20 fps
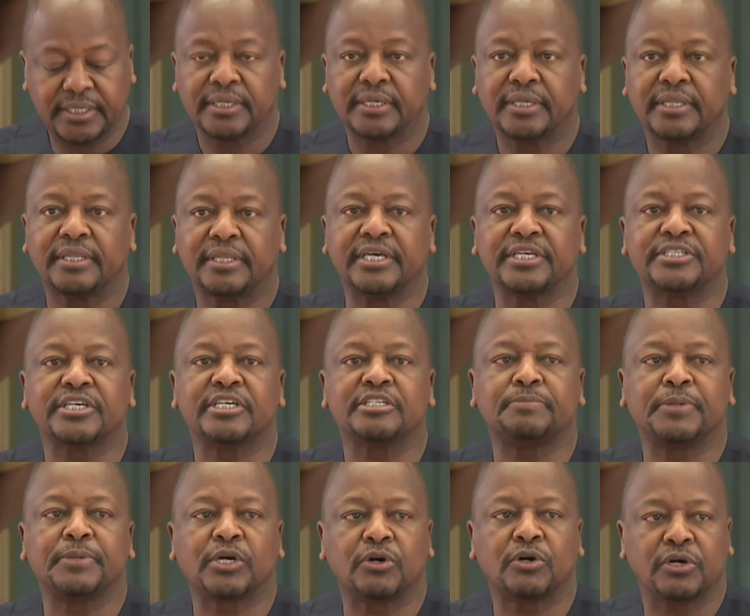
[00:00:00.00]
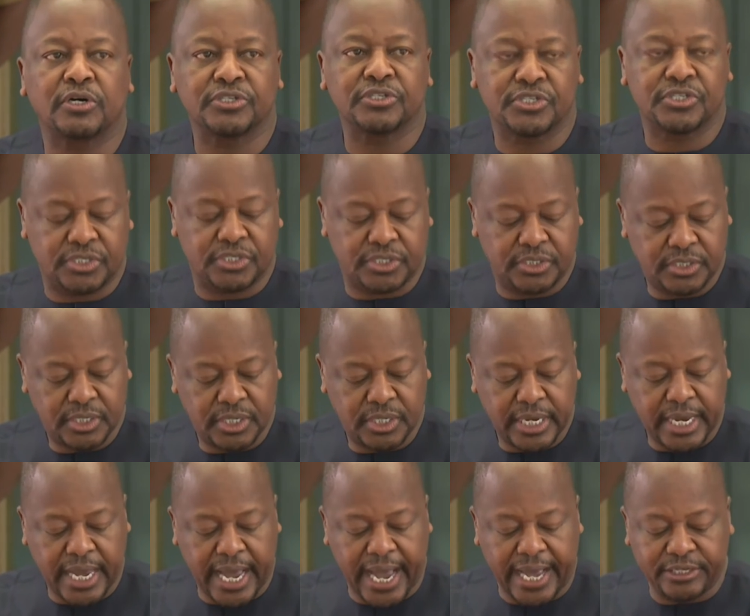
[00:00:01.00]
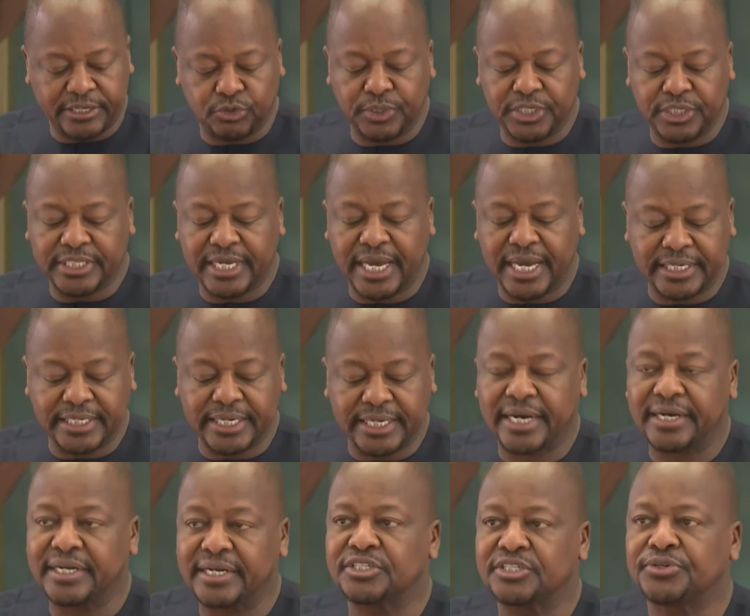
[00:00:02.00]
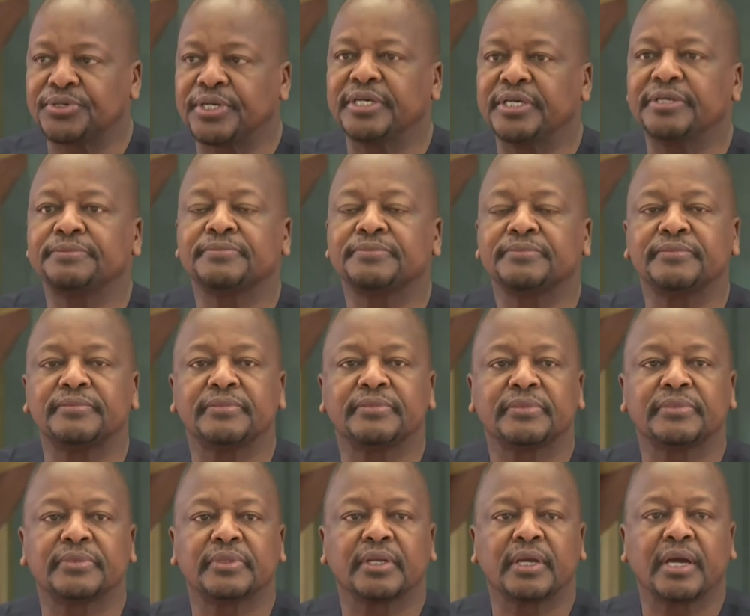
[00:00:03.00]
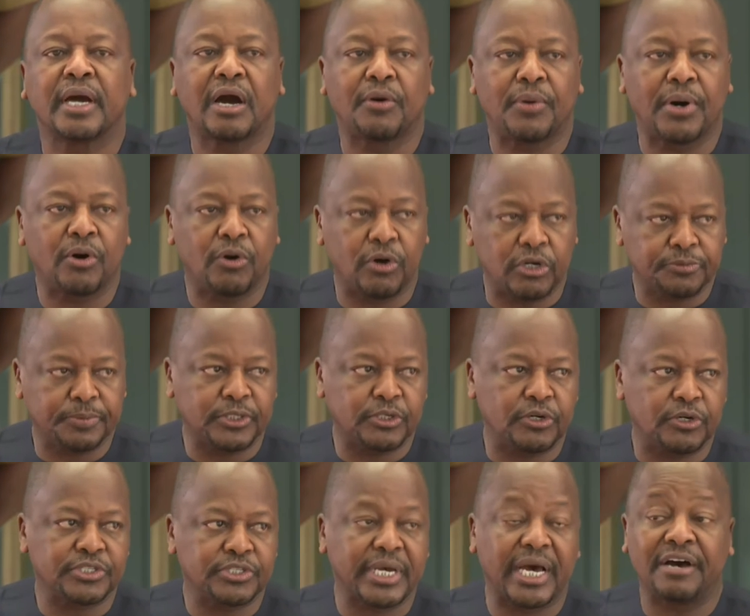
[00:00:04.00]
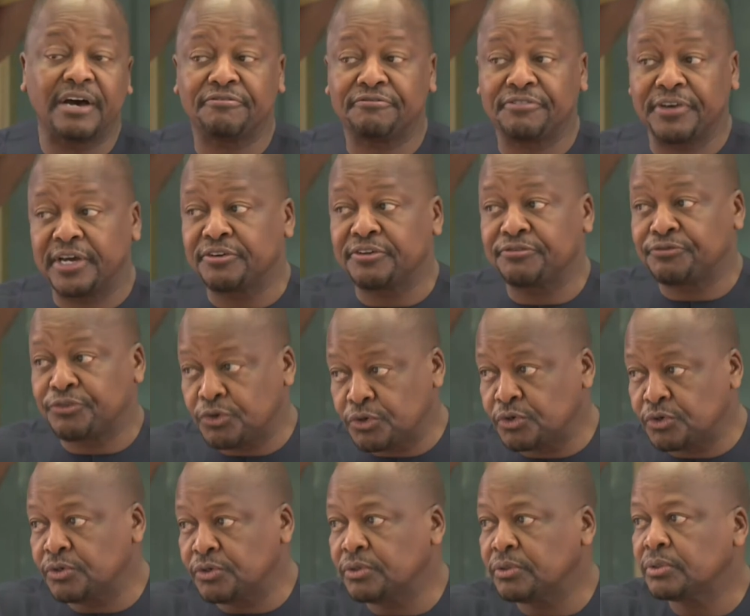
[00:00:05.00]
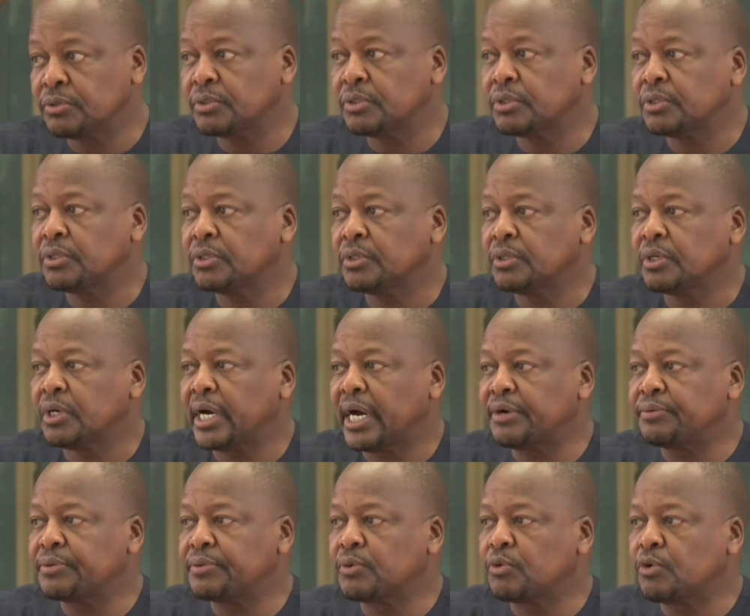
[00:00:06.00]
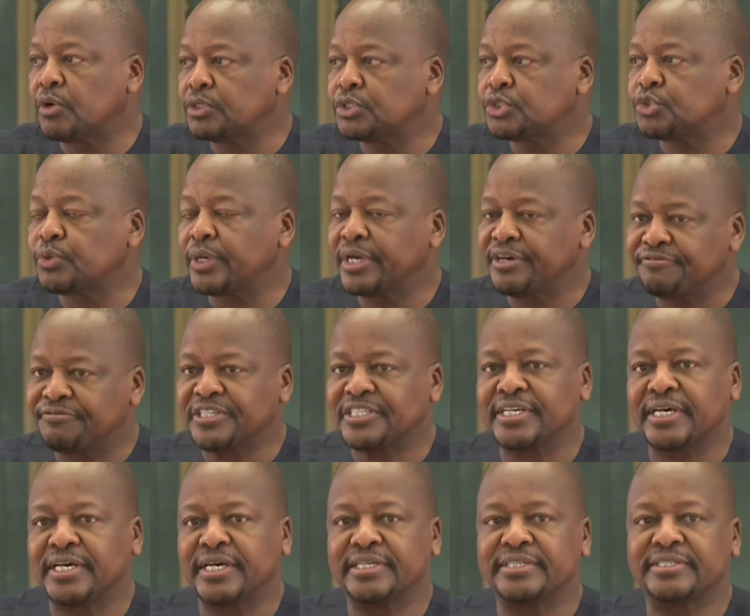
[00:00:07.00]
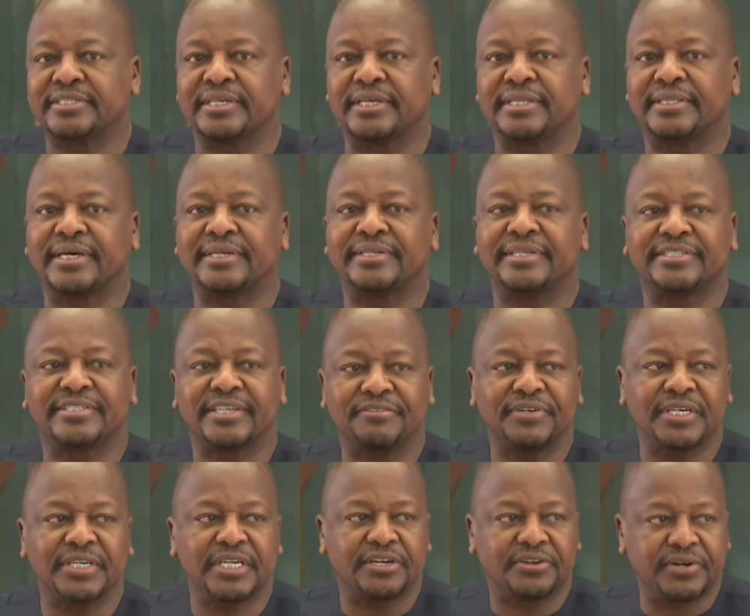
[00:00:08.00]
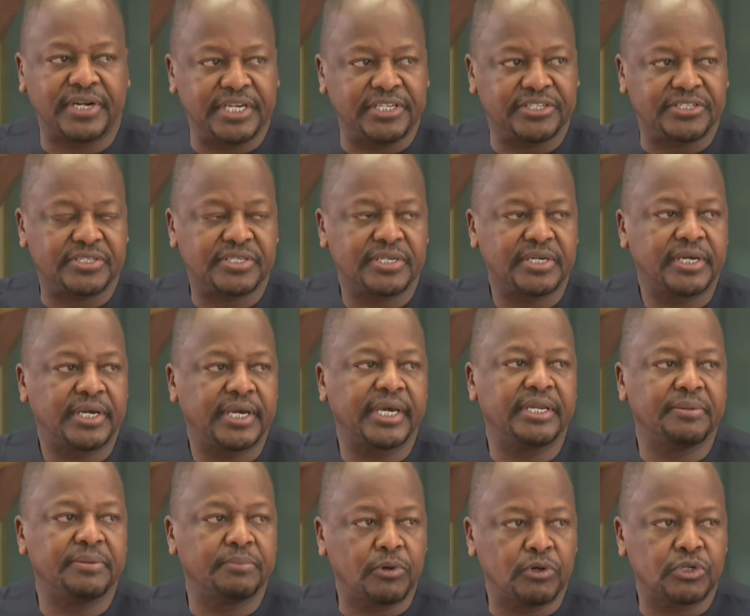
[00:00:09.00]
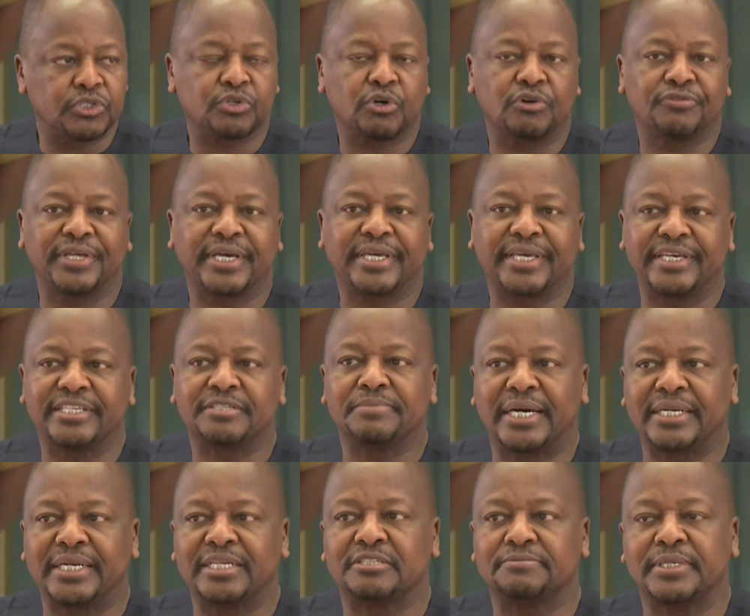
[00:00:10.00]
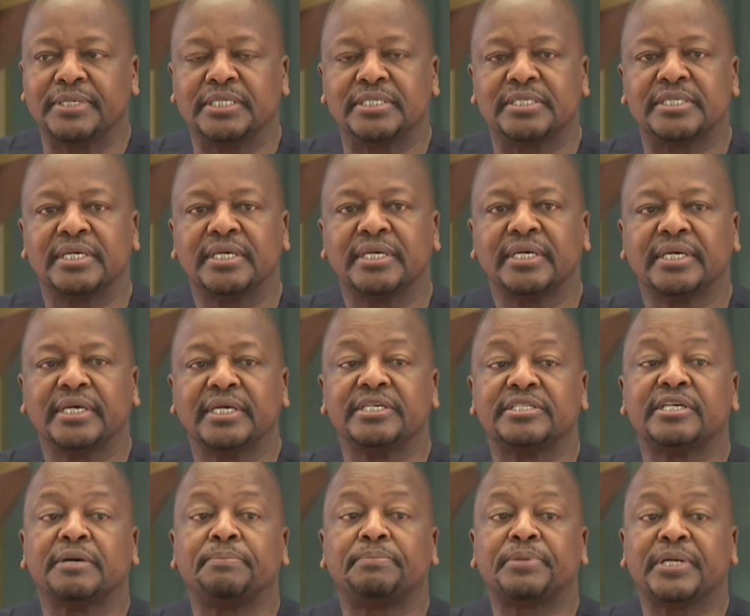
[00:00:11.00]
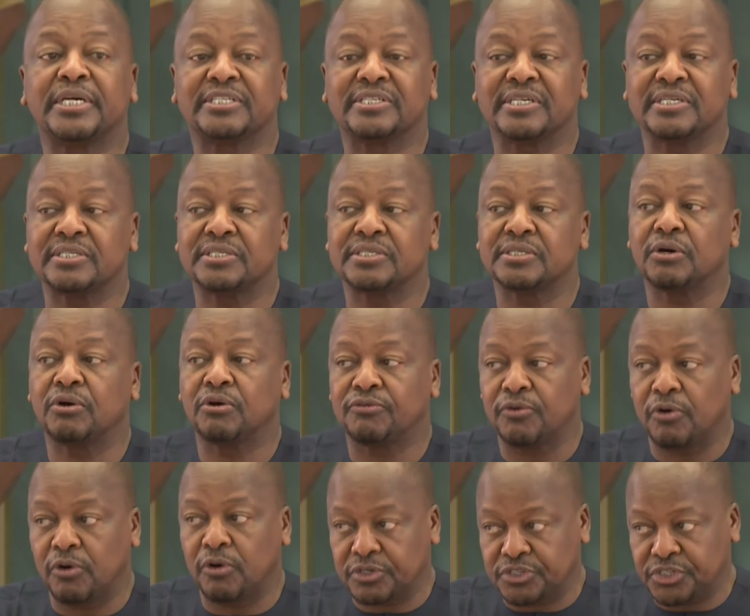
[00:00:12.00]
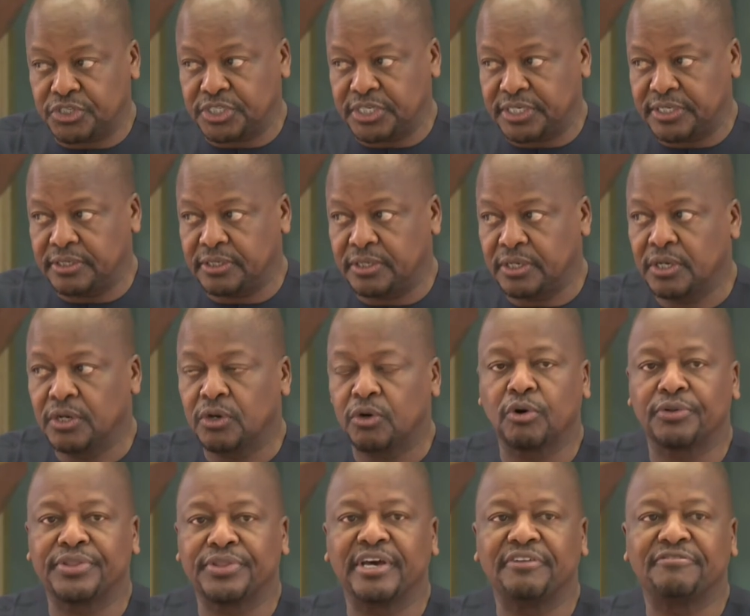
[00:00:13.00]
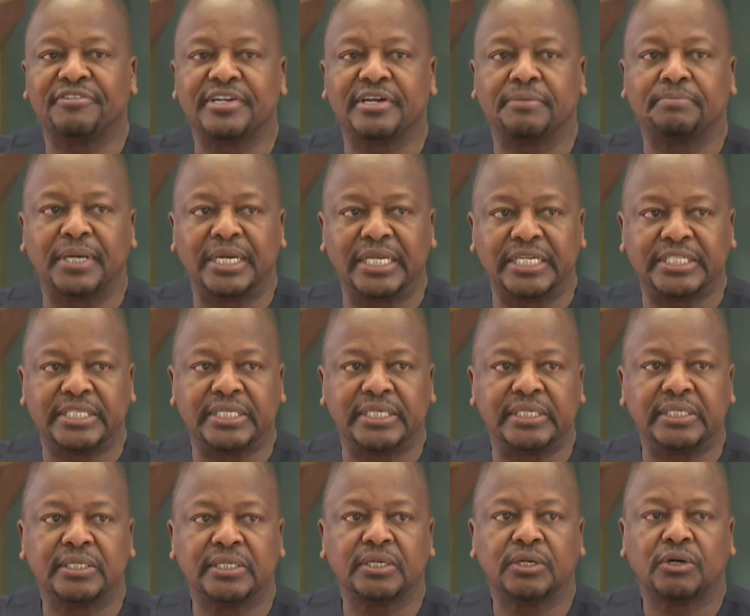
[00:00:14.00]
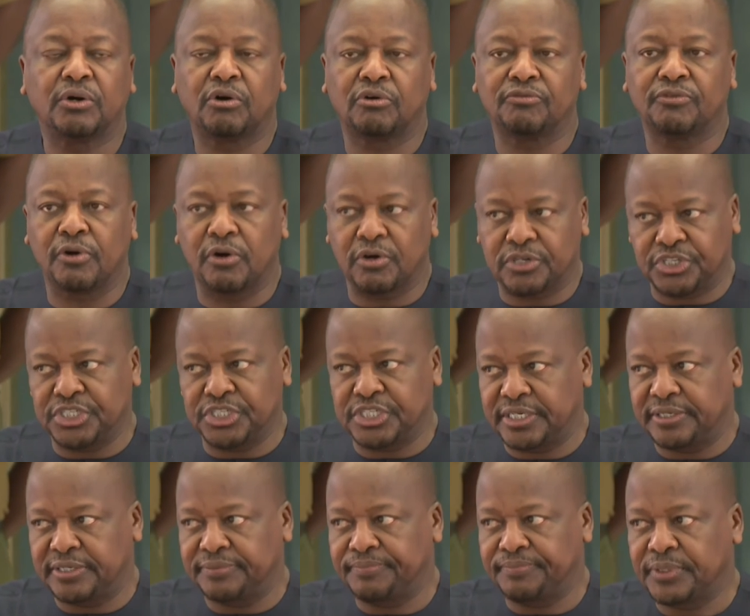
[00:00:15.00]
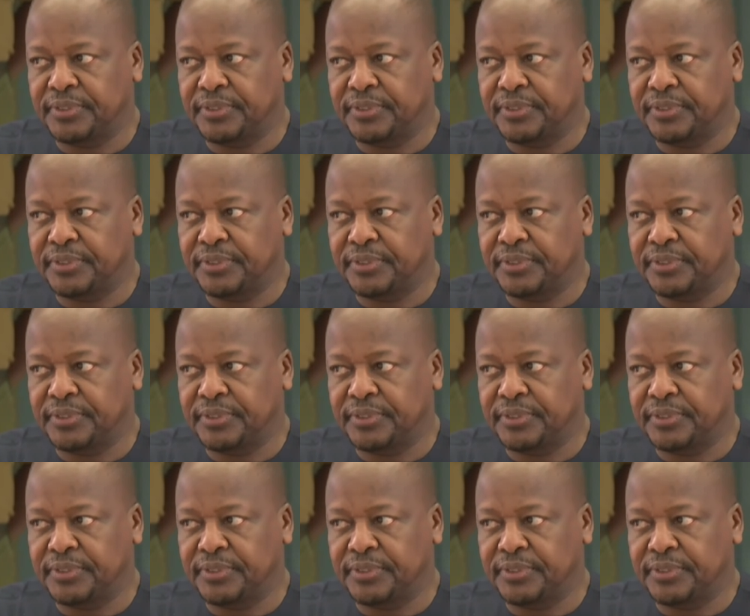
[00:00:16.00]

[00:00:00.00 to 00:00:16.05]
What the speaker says: This is because, as we stand currently, our hospitals are fairly full, and we want to emphasize that the saving grace in most of the case management is the presence of oxygen or the availability of oxygen.